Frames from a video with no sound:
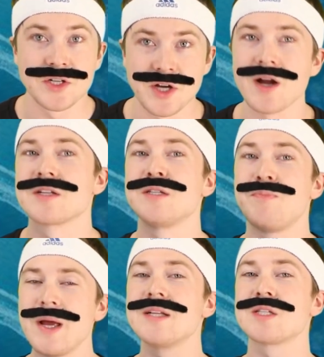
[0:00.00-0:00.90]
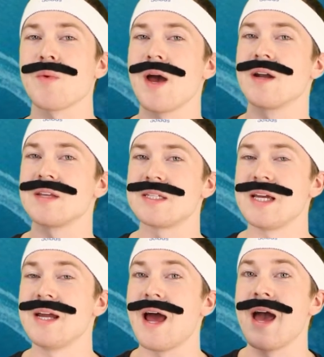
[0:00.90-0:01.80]
shark speeds its way onto the
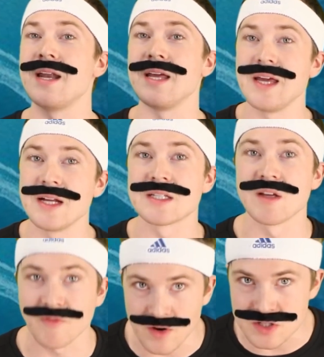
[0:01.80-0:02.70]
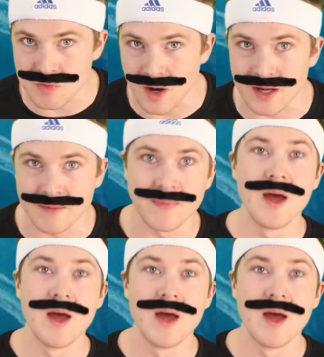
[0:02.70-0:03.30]
scene and eats the first one.